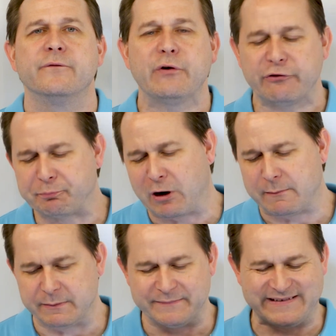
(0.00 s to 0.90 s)
First
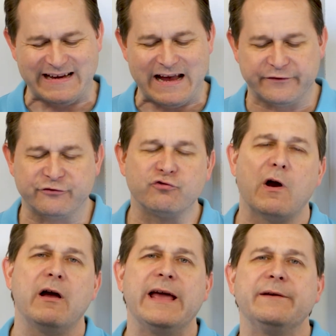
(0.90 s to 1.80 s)
problem says,
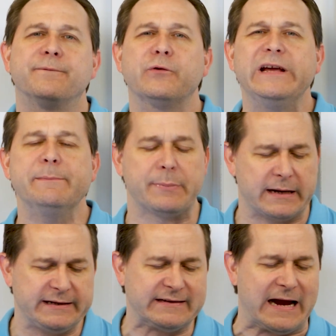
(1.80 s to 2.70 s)
draw a free
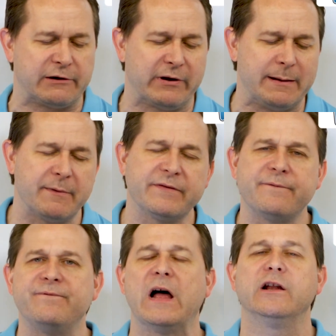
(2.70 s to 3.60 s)
body diagram of the
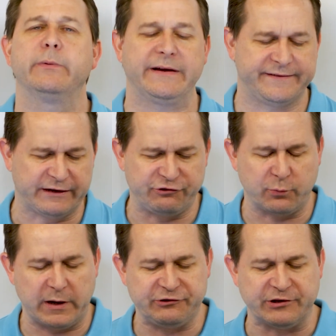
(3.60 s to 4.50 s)
following
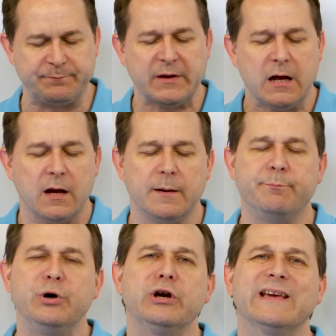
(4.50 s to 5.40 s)
situation. A
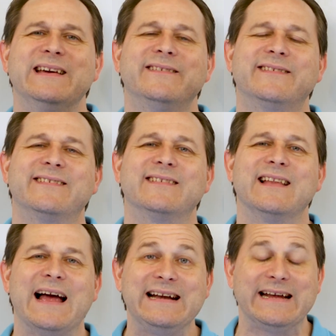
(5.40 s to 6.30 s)
book is
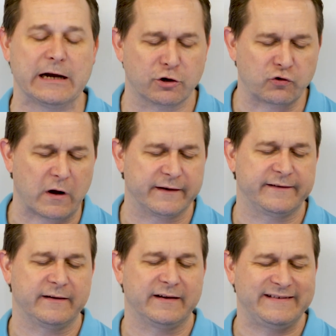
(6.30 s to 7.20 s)
sliding
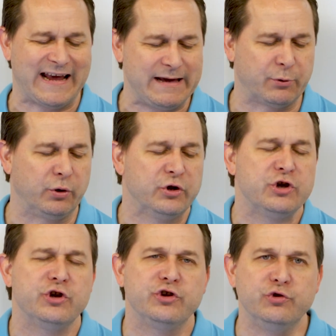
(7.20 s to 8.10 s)
across a table.
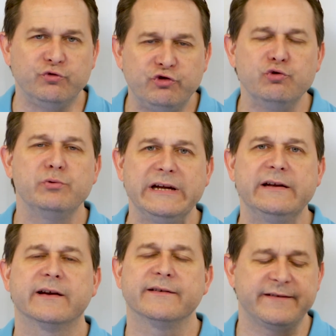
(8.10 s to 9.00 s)
You do need
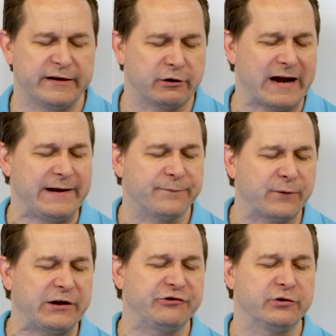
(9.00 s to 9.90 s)
to consider a
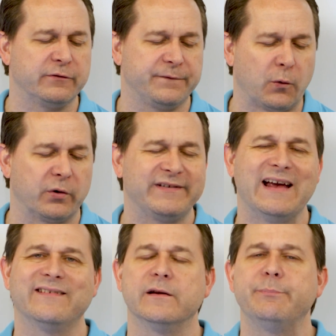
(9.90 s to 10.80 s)
frictional force
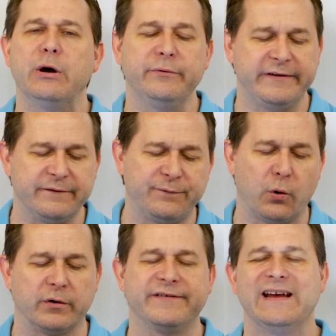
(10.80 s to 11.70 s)
as an opposing
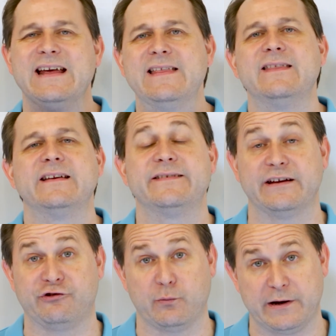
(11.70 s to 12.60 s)
force in this
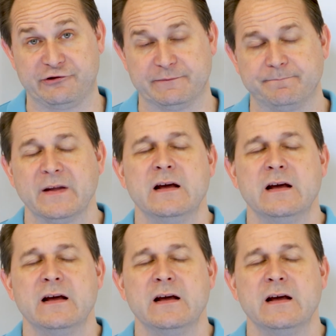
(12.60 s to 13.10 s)
situation.